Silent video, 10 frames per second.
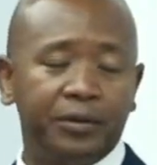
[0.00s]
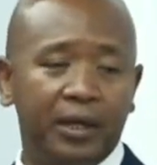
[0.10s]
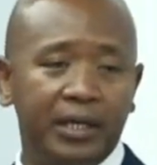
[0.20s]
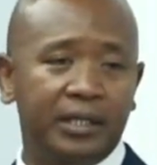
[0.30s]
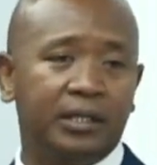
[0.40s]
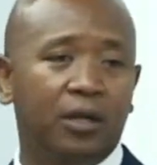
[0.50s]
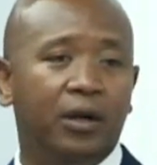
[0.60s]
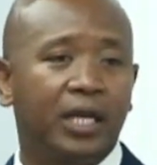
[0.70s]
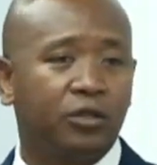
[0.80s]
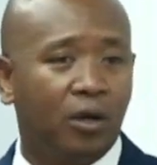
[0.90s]
the list is not
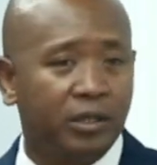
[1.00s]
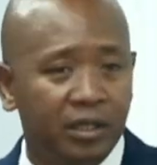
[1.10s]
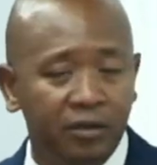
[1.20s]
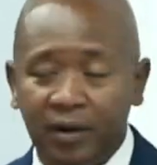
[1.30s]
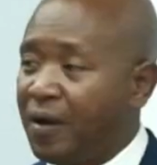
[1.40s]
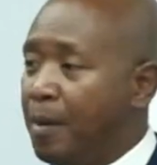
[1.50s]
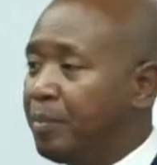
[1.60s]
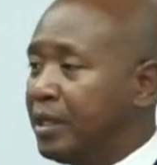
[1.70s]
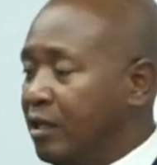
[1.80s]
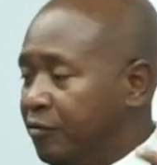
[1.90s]
exhaustive. I, I
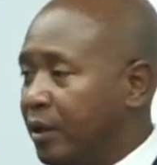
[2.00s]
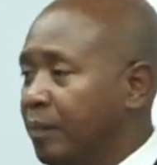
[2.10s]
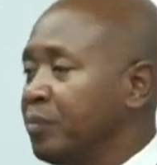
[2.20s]
believe that